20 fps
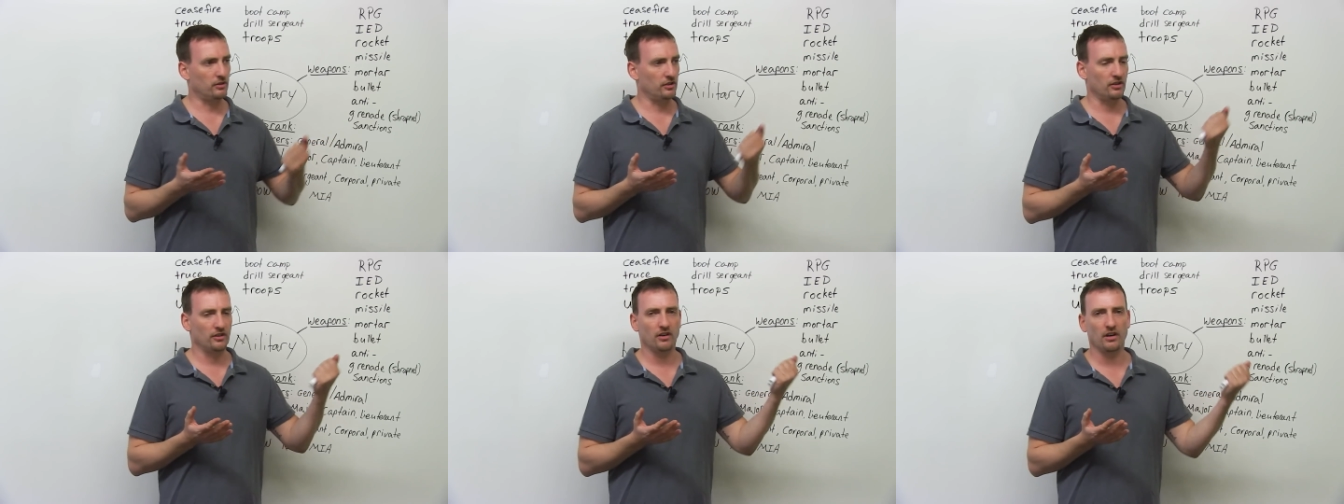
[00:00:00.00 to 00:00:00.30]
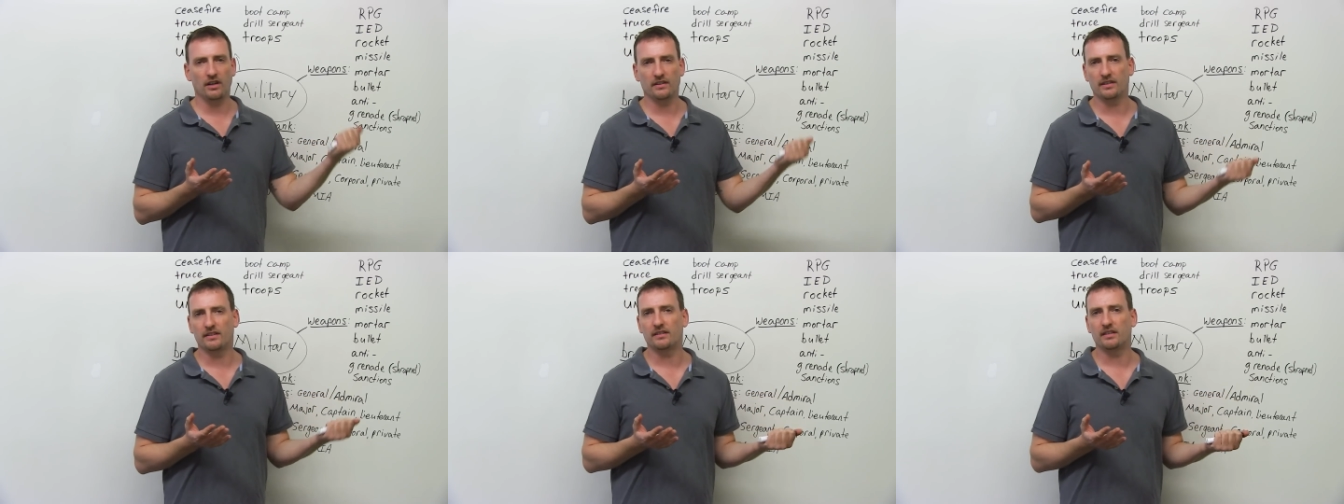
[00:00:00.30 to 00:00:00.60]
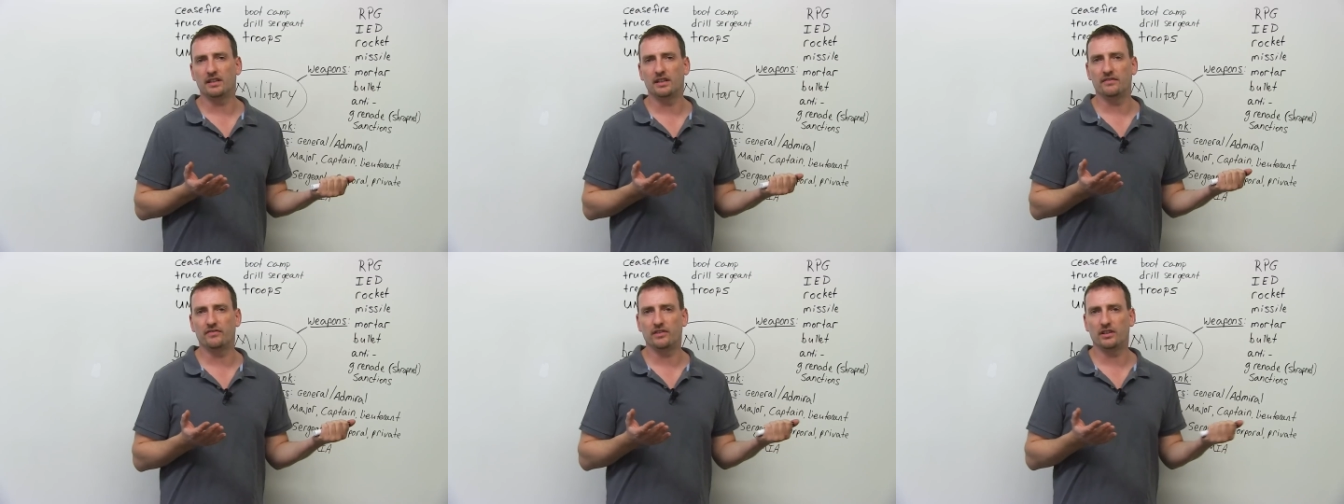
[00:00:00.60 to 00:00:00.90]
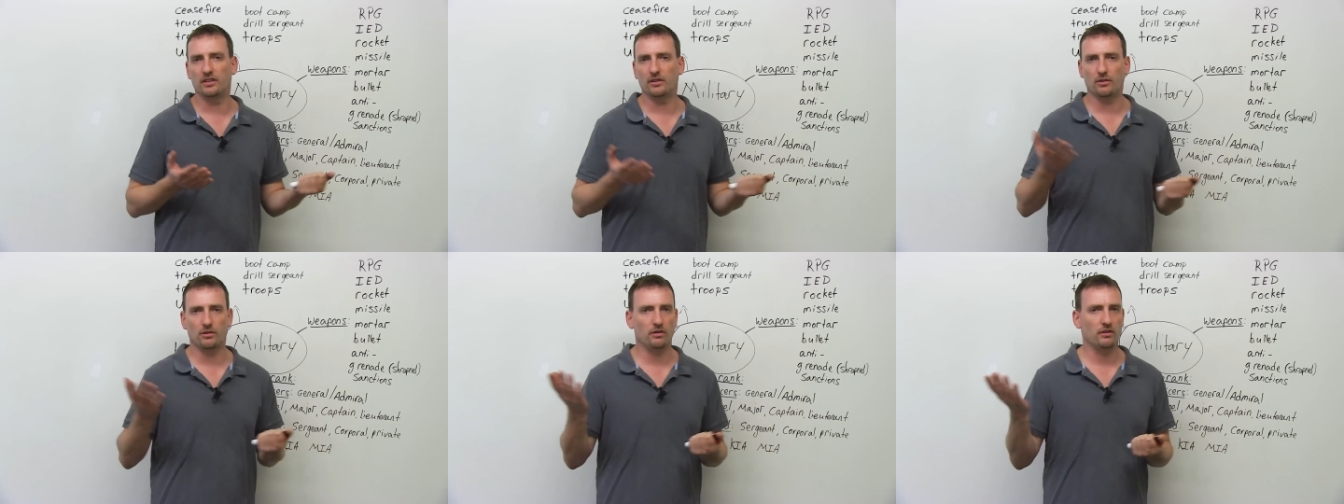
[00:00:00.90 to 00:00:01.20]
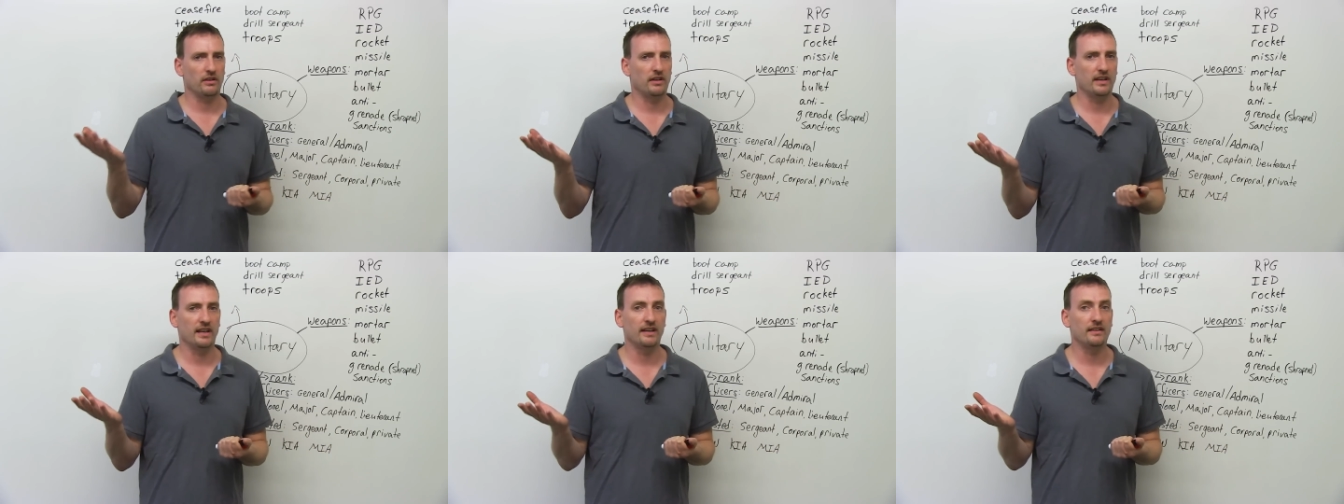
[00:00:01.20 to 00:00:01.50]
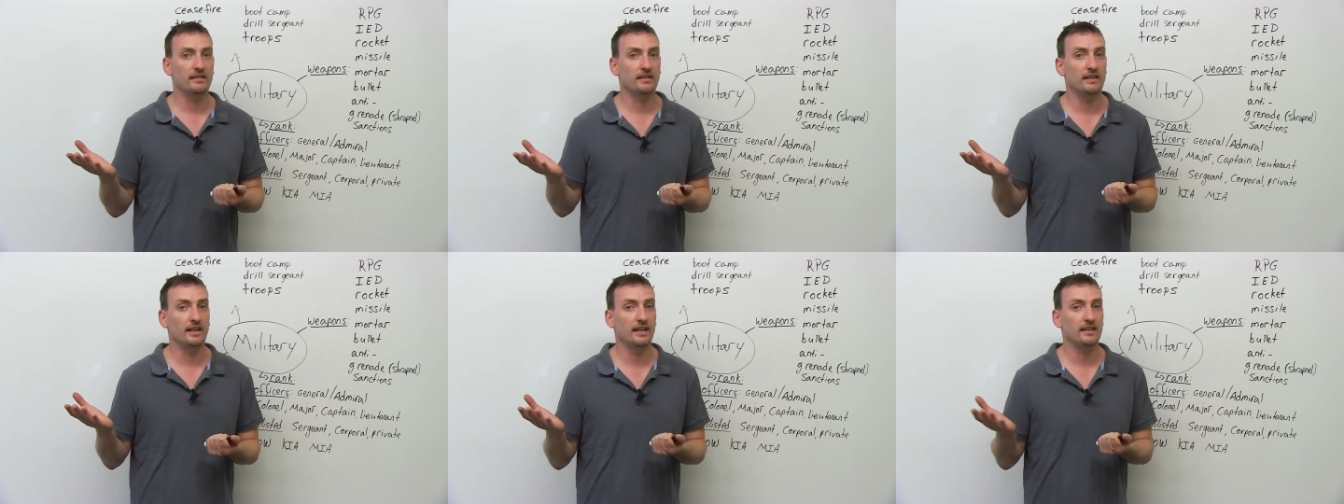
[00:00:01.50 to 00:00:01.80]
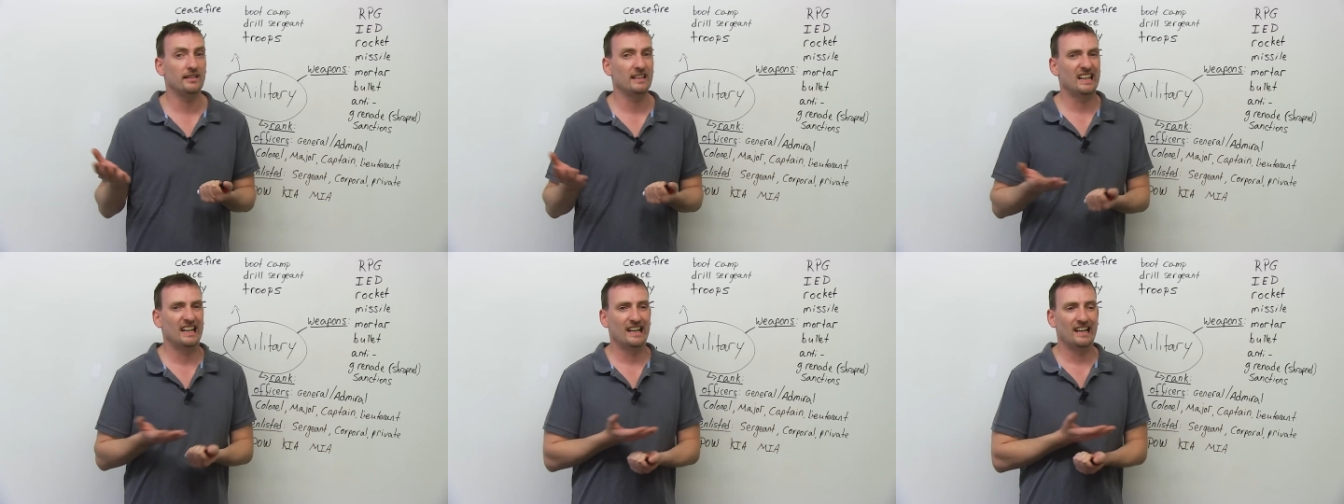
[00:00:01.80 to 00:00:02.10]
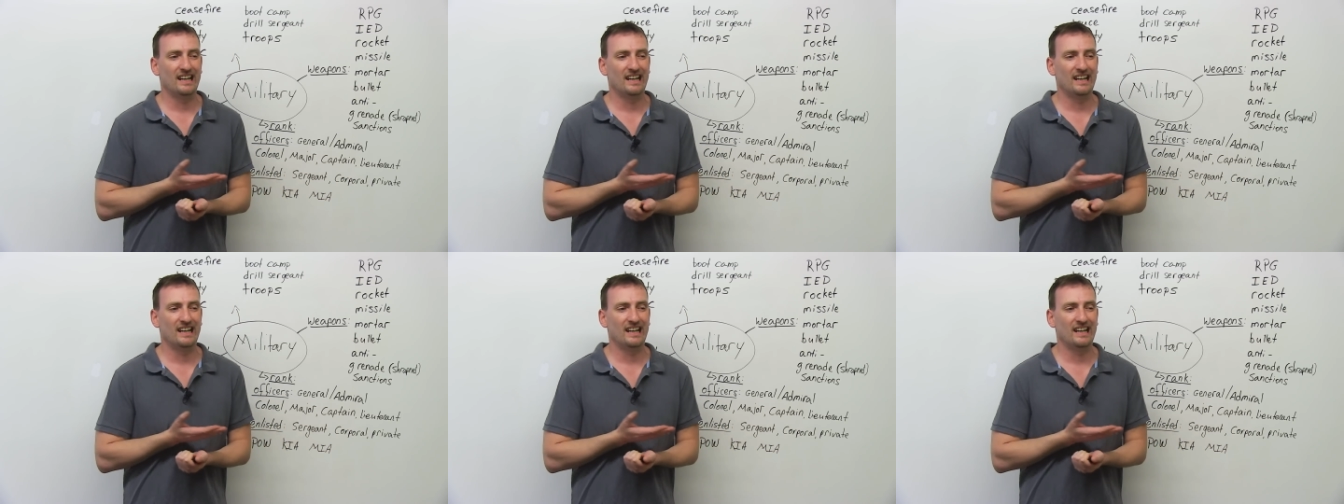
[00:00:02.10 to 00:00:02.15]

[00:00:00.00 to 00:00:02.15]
turn on the T V or the internet,